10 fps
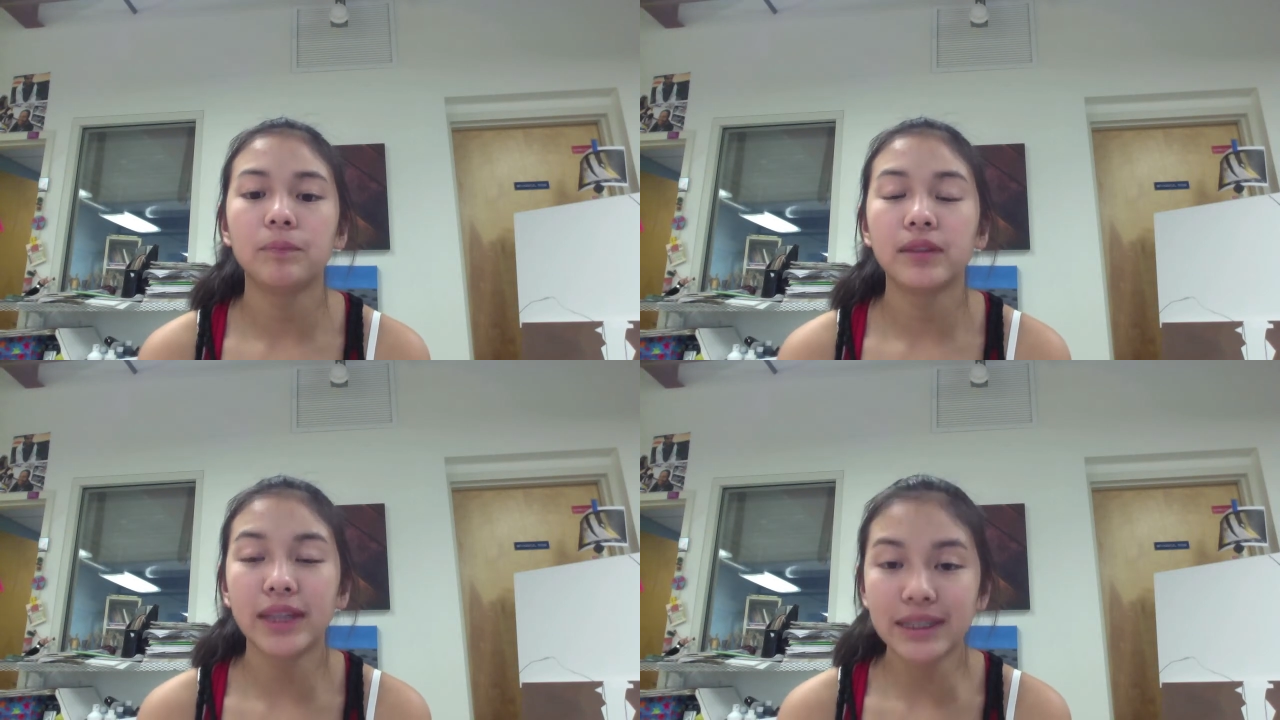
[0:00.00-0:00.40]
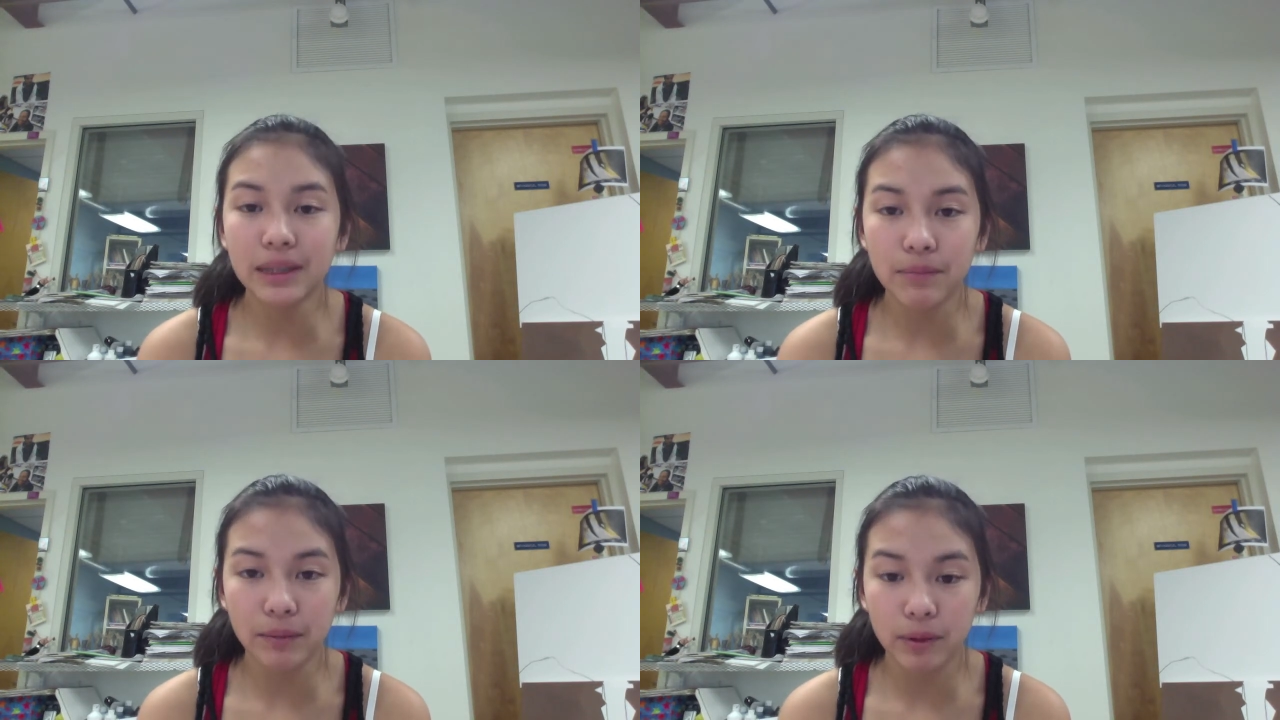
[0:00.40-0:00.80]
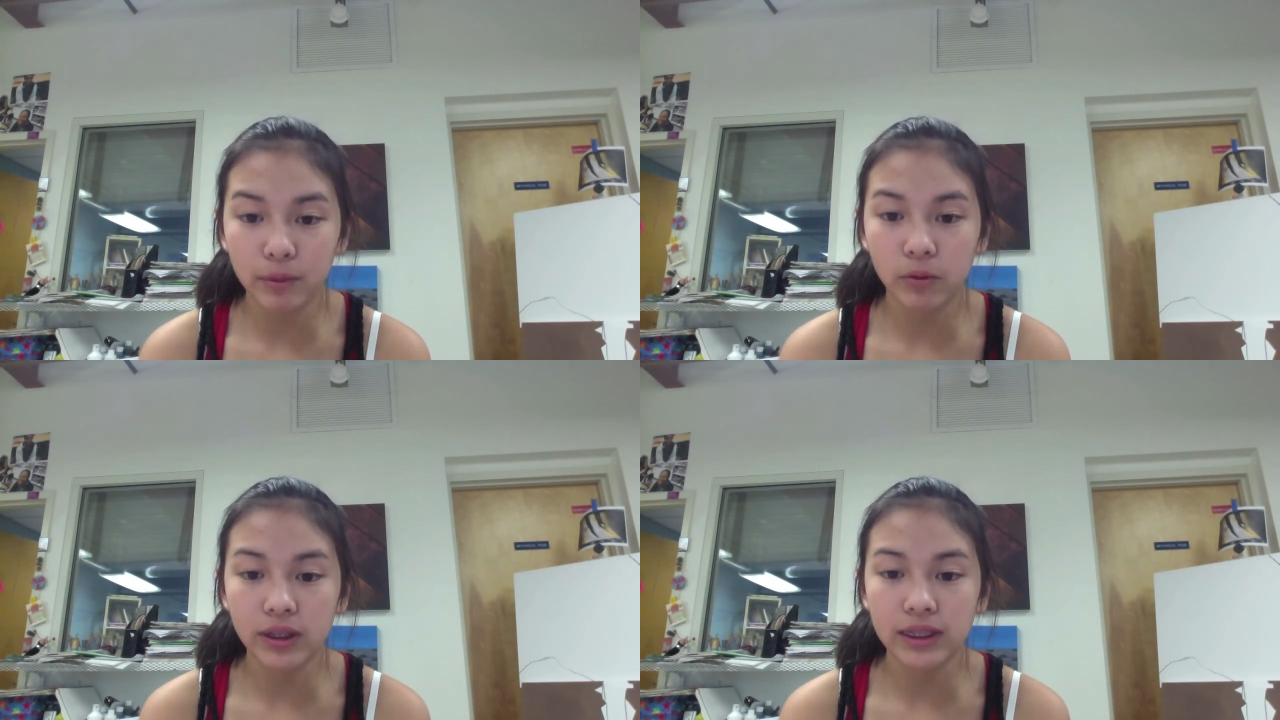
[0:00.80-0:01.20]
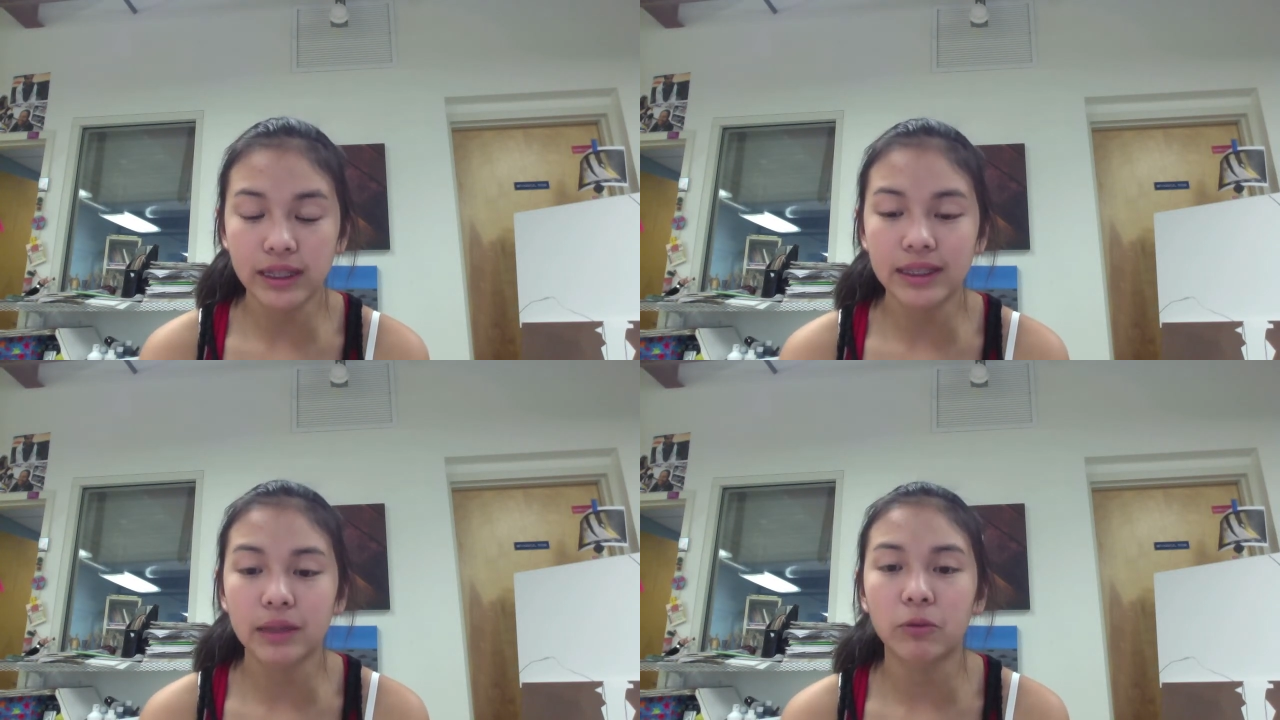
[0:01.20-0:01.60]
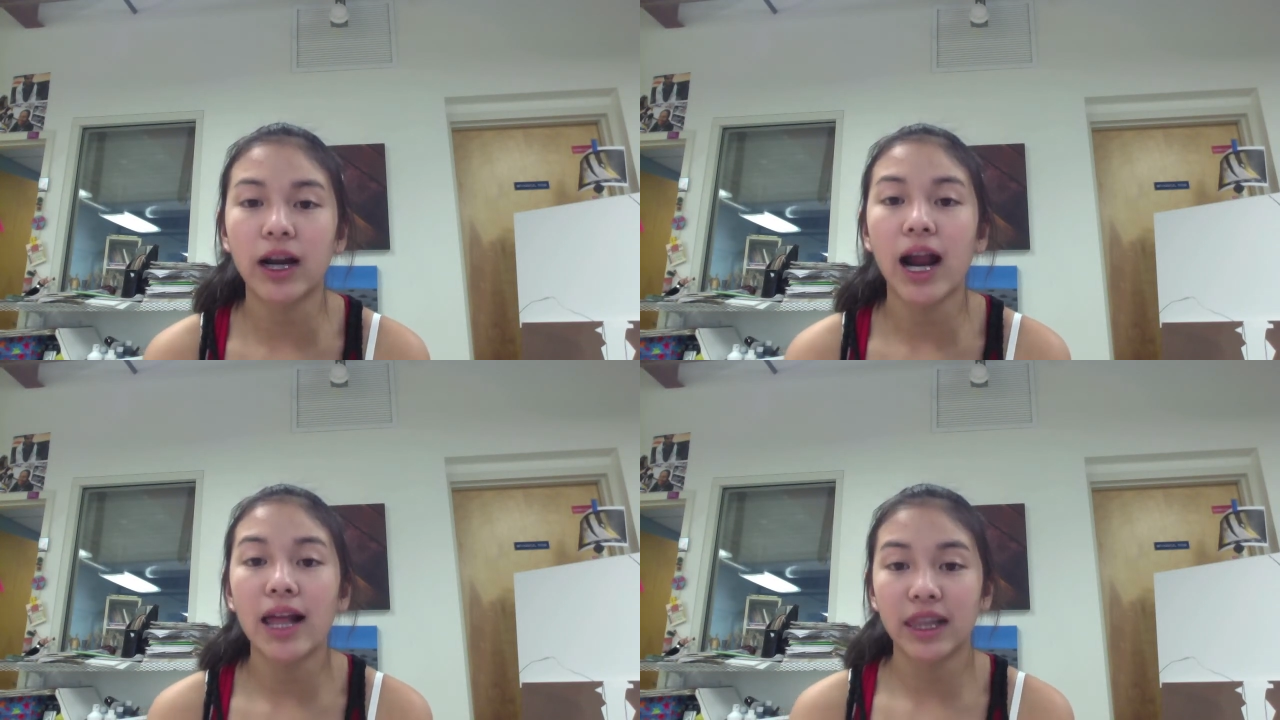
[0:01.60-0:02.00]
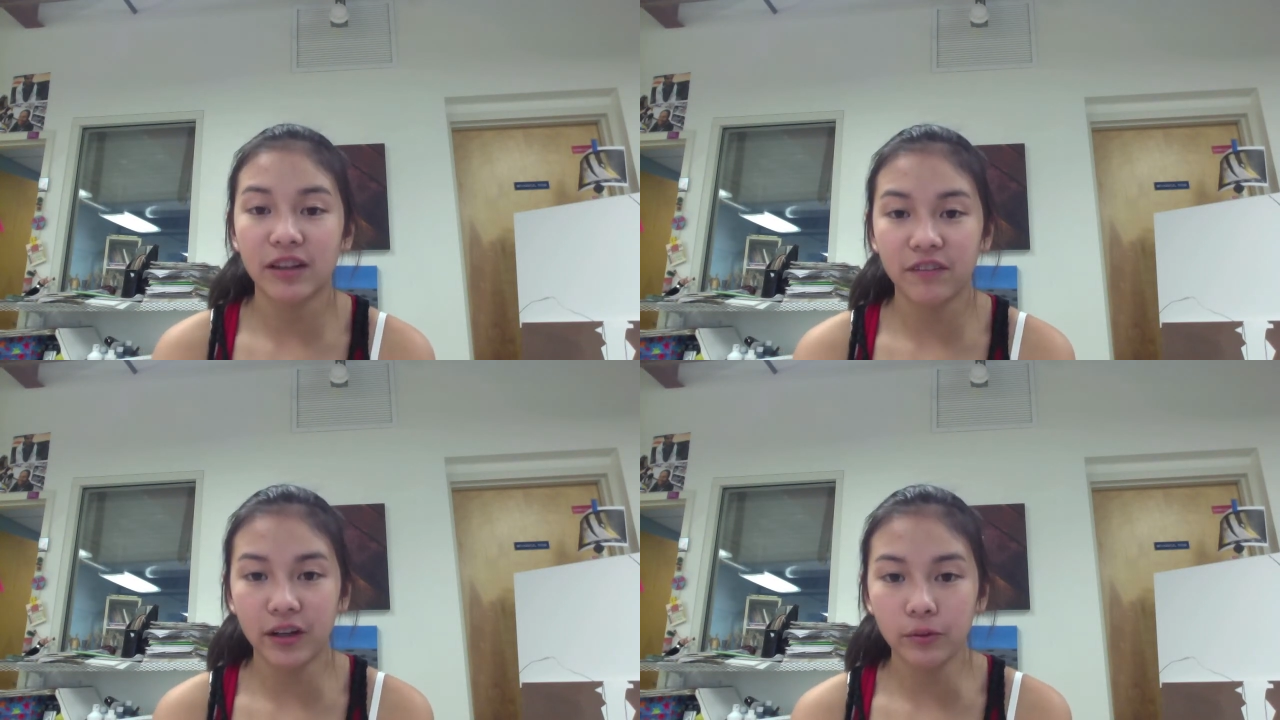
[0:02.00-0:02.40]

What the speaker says: things that make people want to stay somewhere, like fair